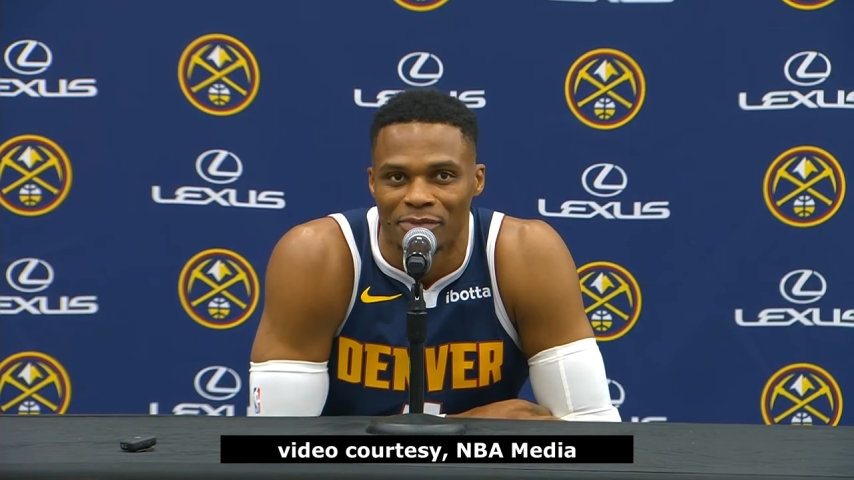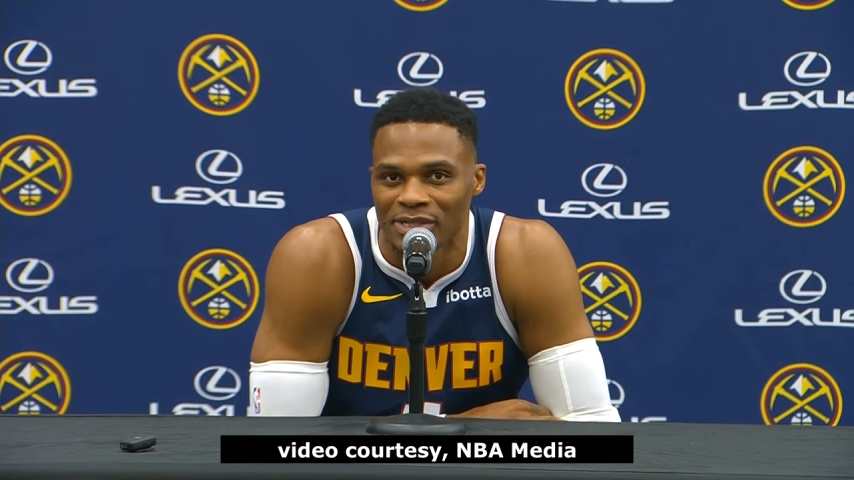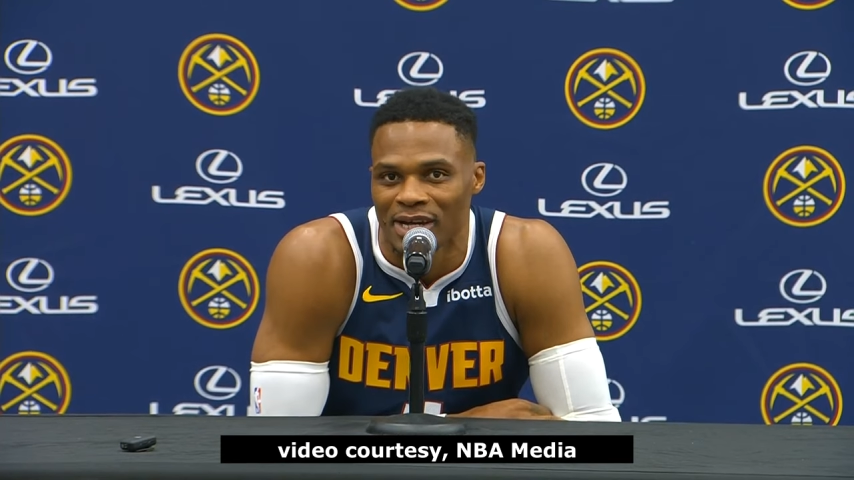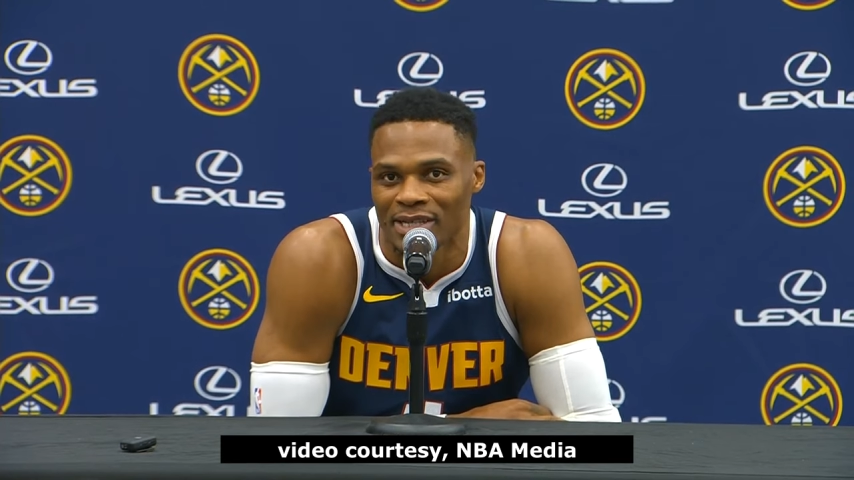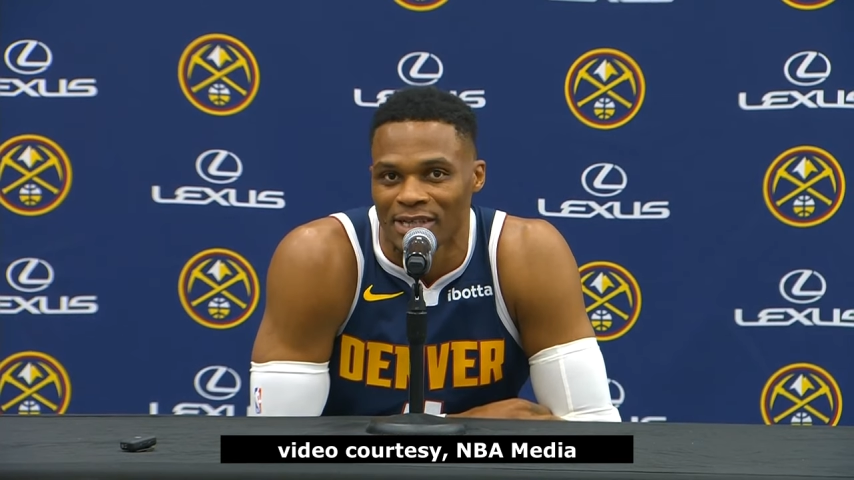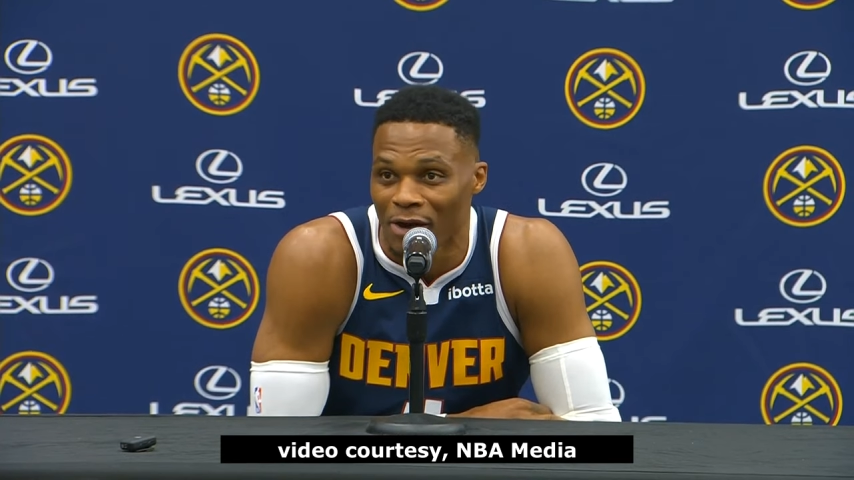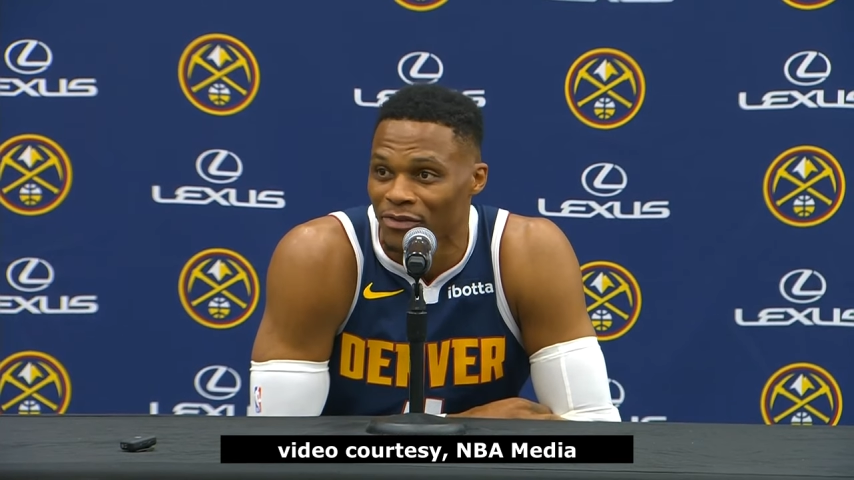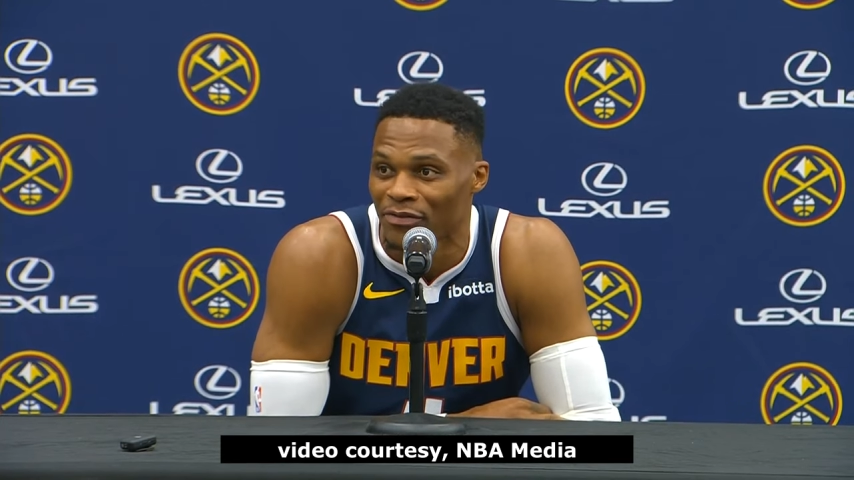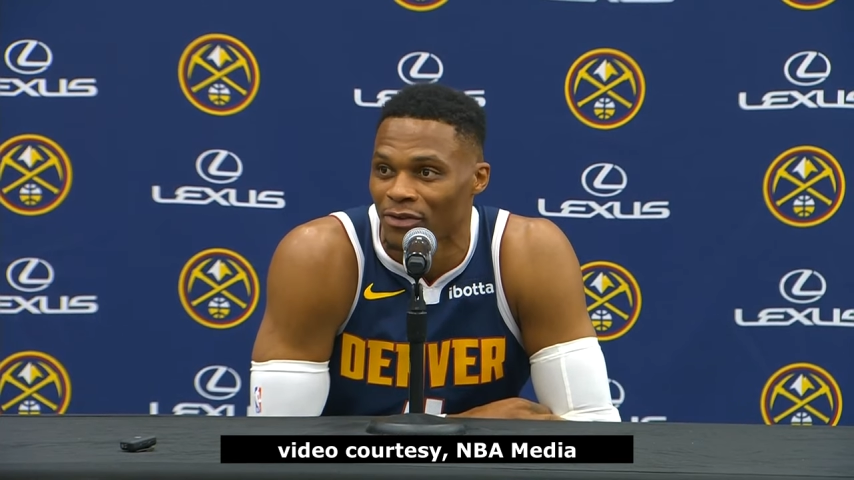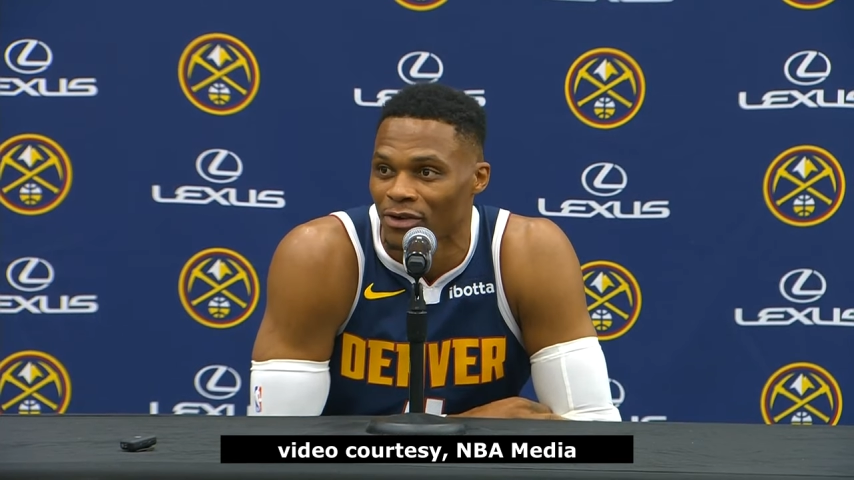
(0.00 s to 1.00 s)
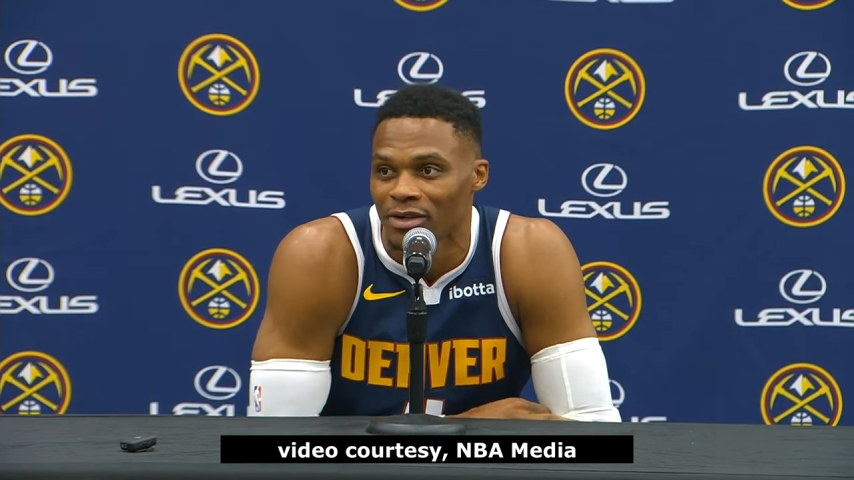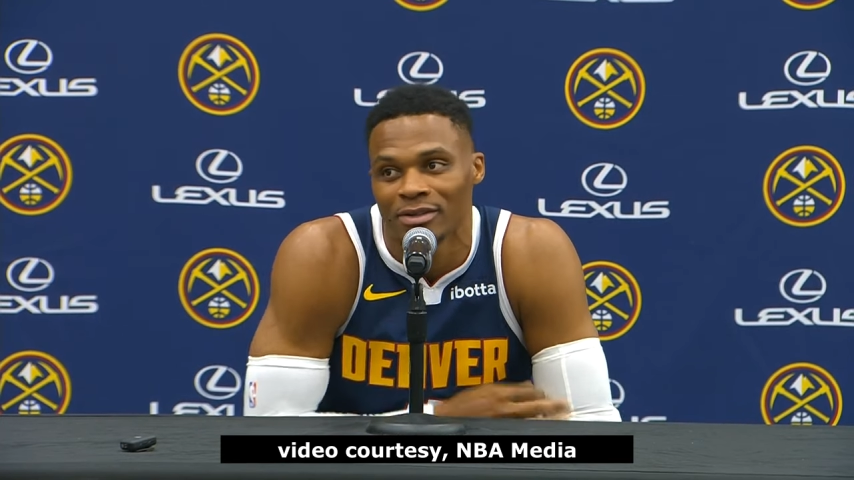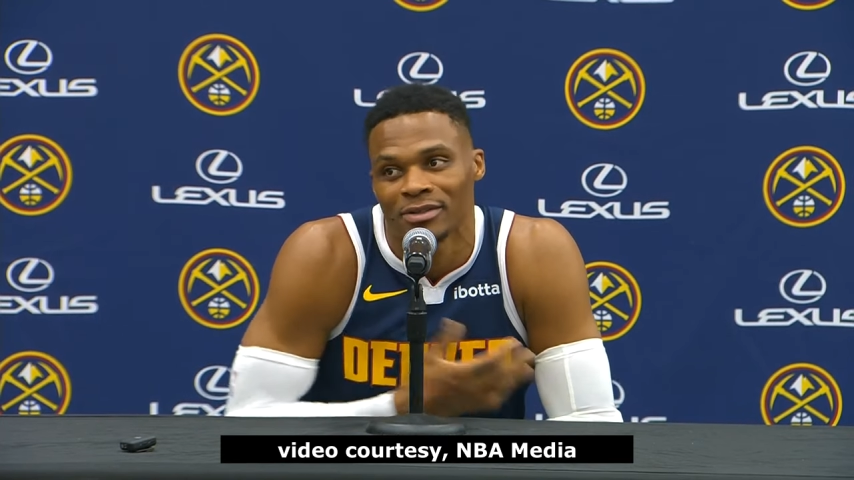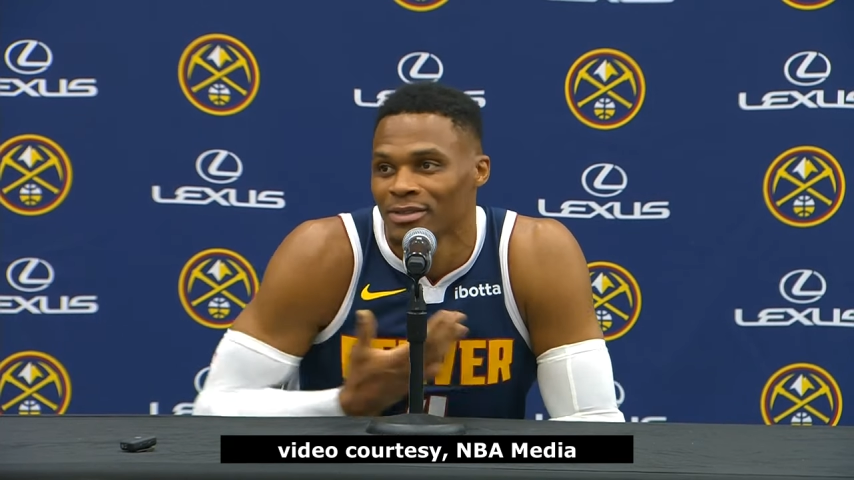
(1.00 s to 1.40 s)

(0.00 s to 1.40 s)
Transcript: besides off the floor,